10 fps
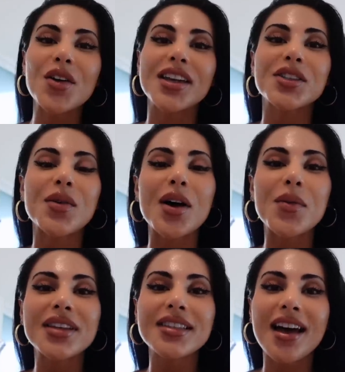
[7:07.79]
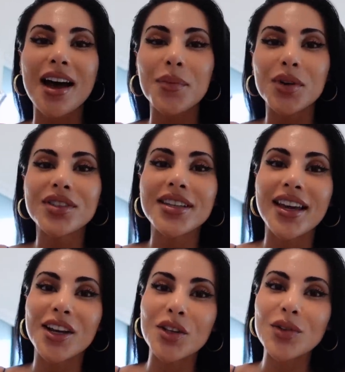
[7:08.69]
Okay, so I went to Apple to
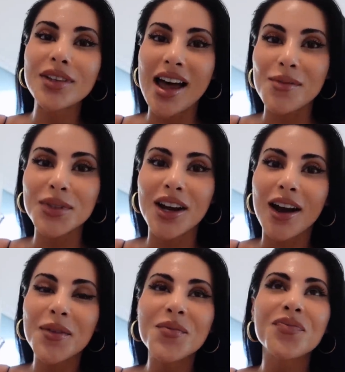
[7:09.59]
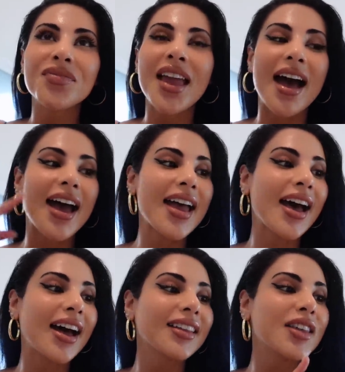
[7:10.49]
get a new laptop. I
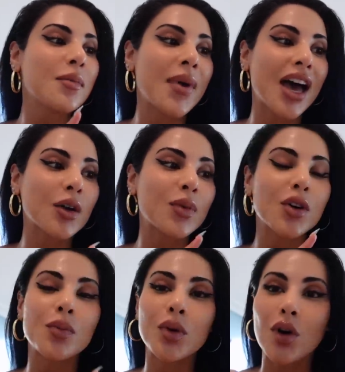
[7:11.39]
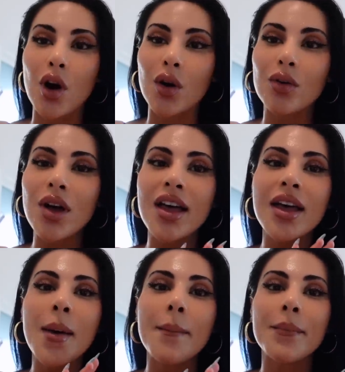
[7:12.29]
had the MacBook Pro,
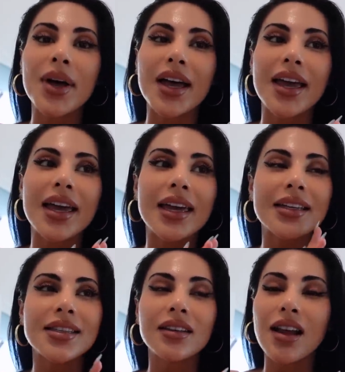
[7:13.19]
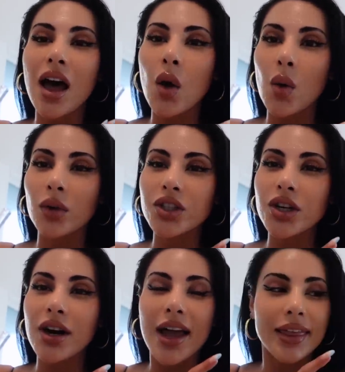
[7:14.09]
but it's a lot
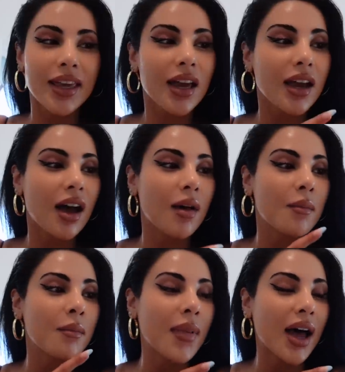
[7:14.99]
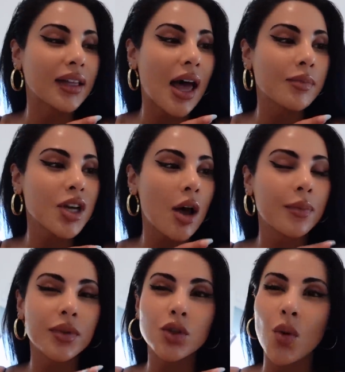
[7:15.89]
older. I think I got my
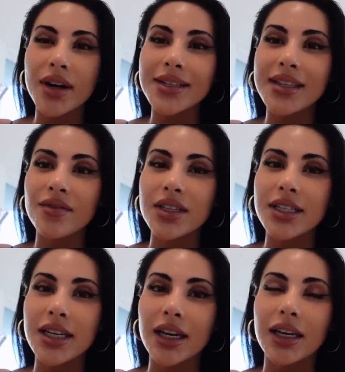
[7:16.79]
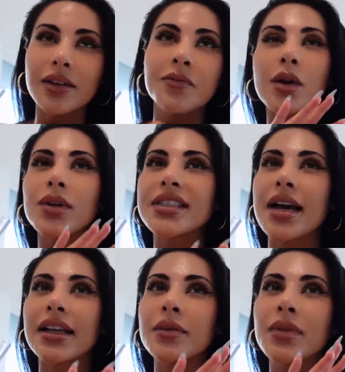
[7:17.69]
laptop 2017. They were
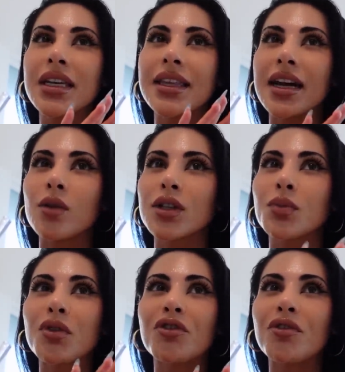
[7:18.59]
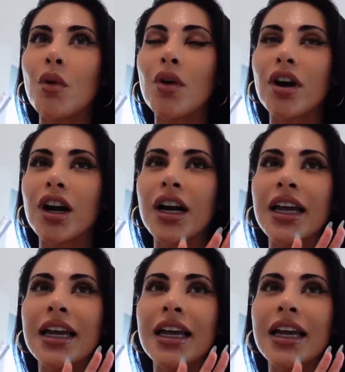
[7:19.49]
telling me that it was before